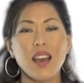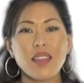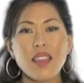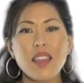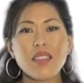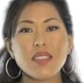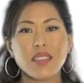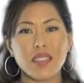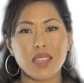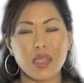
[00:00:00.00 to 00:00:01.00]
Another
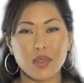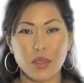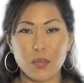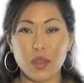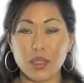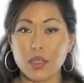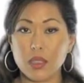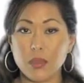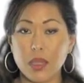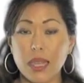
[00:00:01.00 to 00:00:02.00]
success group
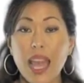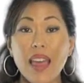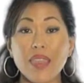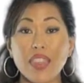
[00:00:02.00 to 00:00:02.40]
participant had